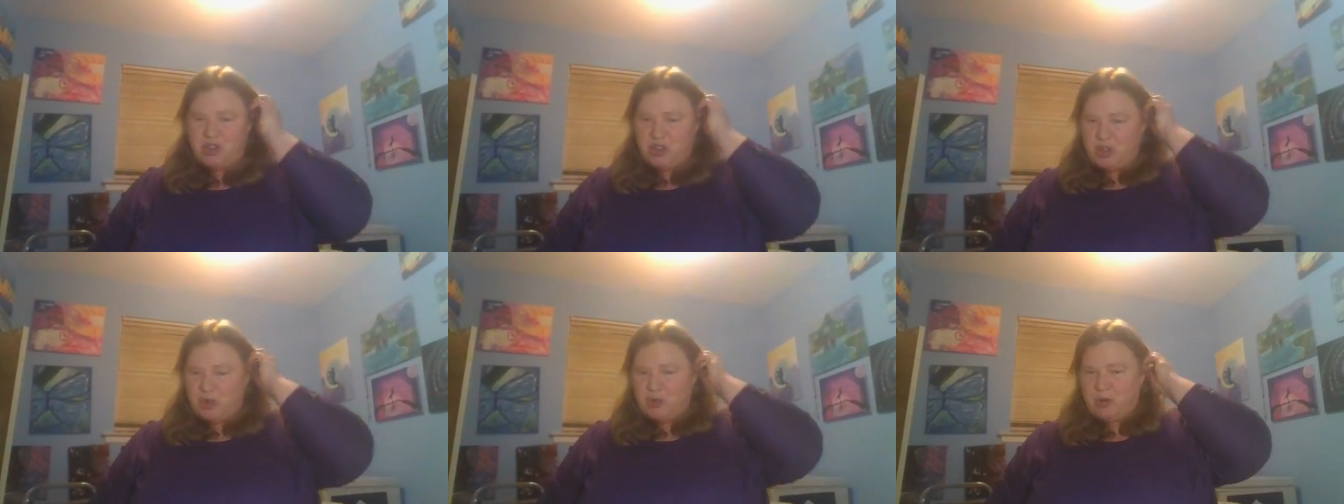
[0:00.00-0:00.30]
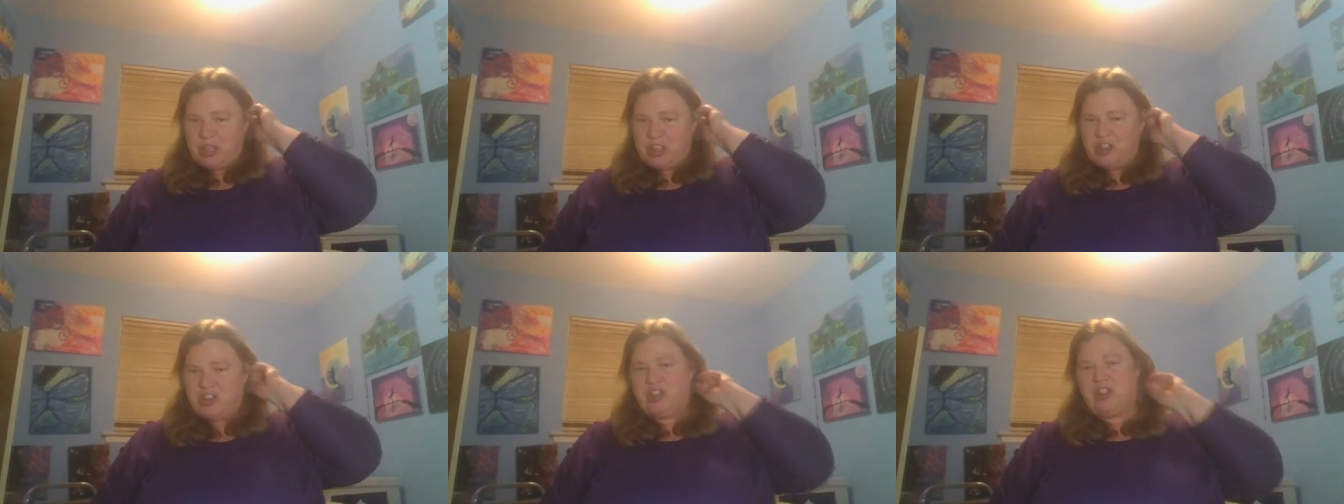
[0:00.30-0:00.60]
to
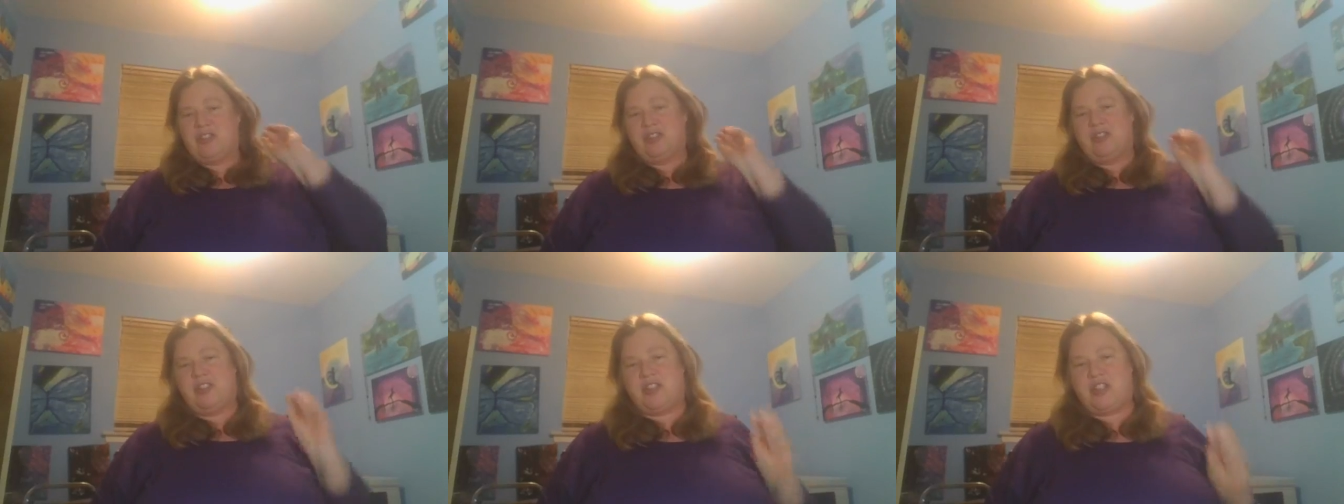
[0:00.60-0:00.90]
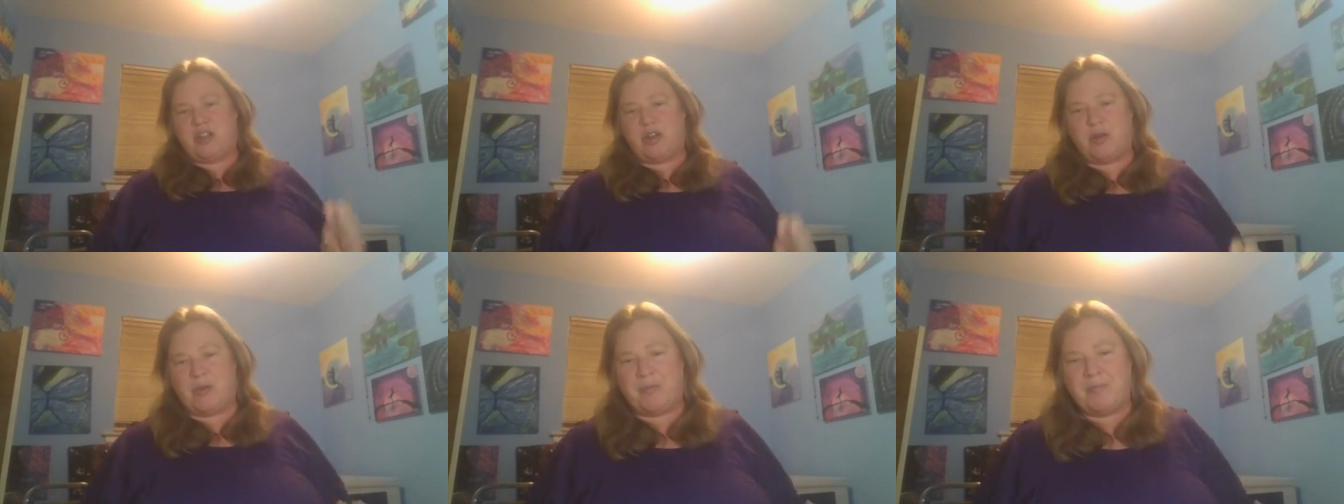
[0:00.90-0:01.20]
questions.
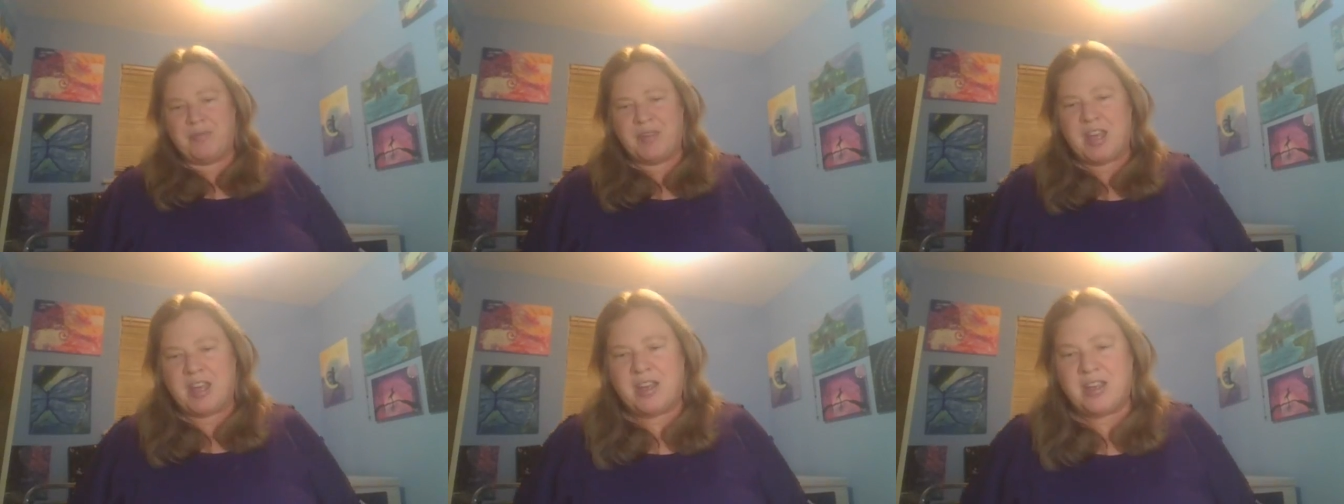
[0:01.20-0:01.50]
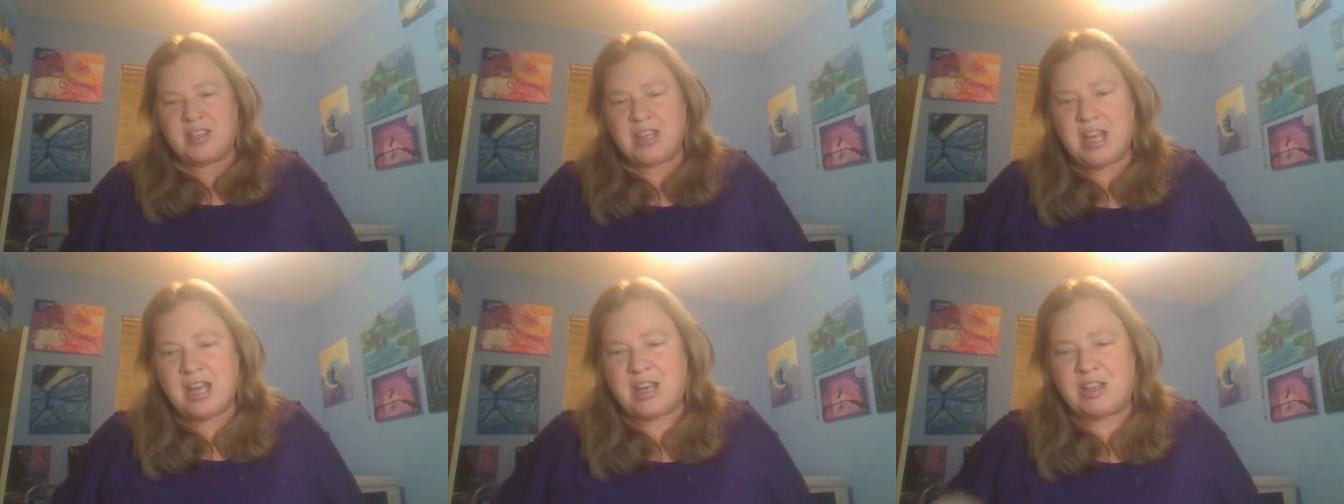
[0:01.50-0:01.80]
So,
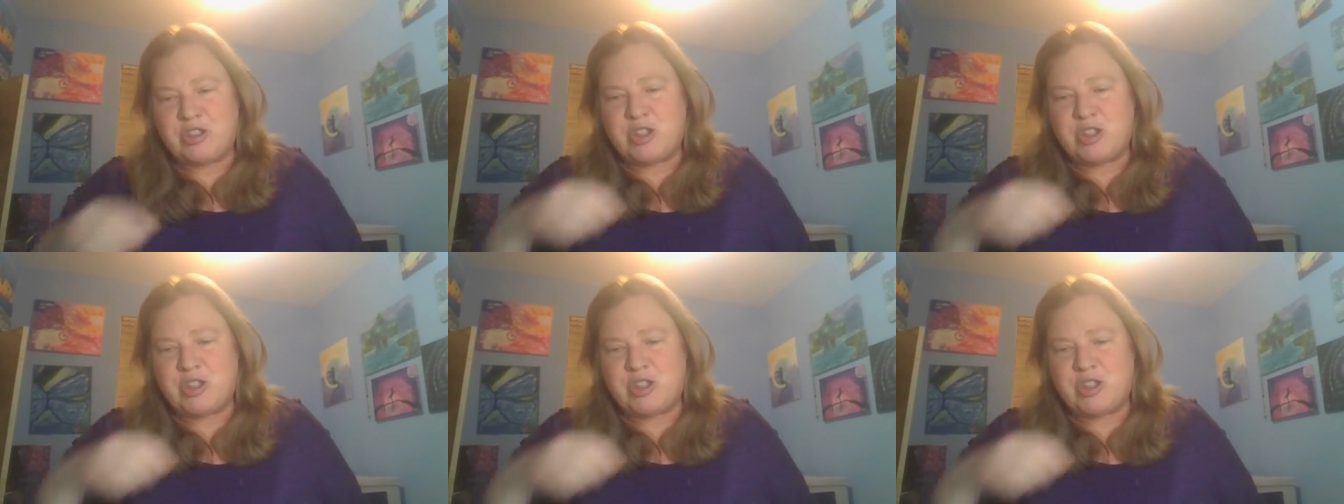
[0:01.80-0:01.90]
yeah,